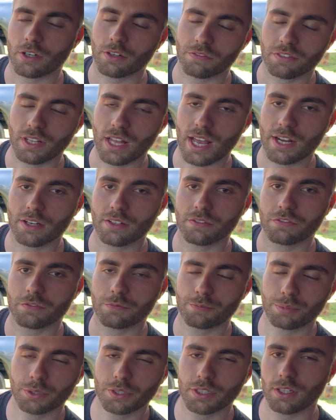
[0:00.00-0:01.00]
flat of
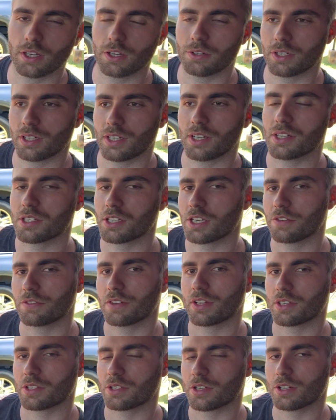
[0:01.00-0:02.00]
preload in it, and see if
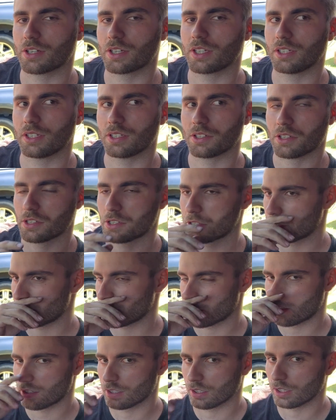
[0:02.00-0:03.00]
I can start getting it to steer
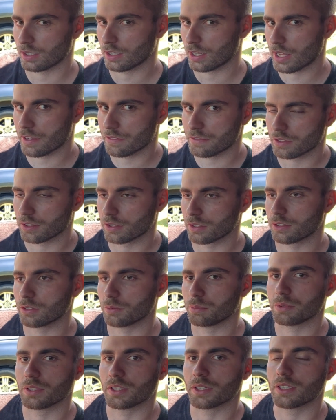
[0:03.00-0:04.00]
to the left a little
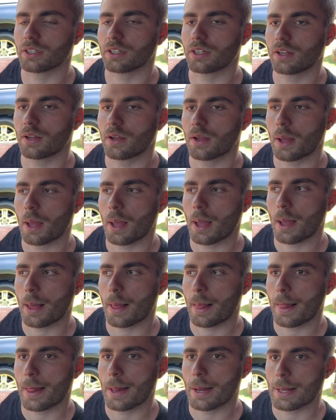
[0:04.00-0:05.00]
bit.
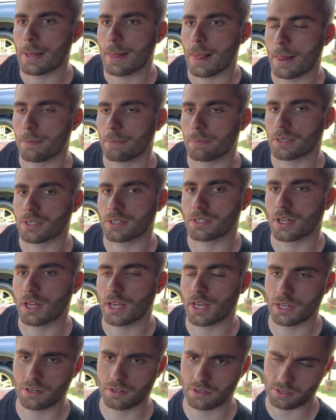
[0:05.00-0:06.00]

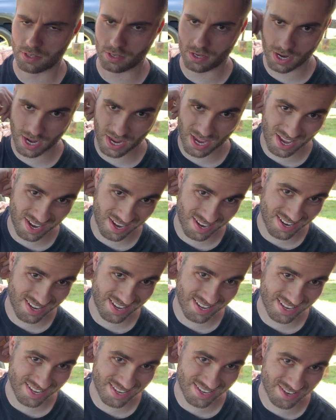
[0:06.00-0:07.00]
Besides that,
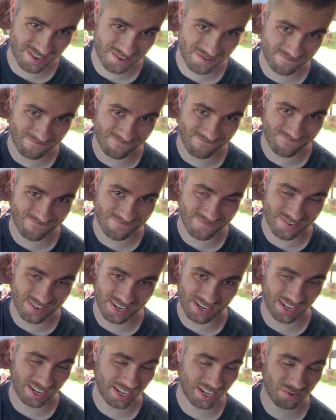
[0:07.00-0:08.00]
I
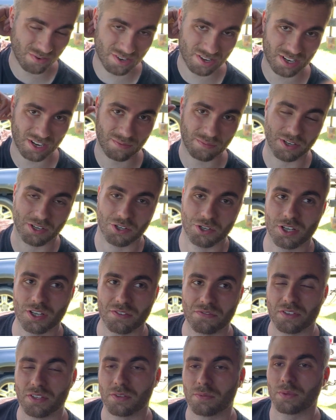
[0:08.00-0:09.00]
gotta work on my
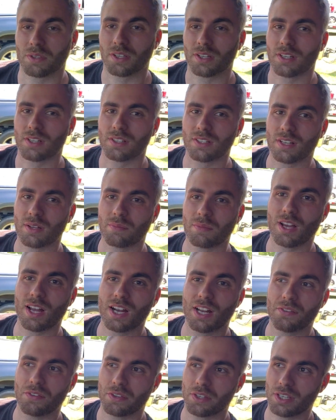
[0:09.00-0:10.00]
shifting because I'm not
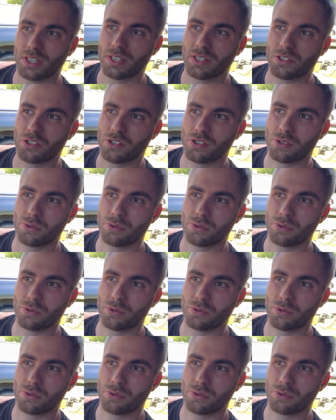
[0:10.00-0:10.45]
even getting to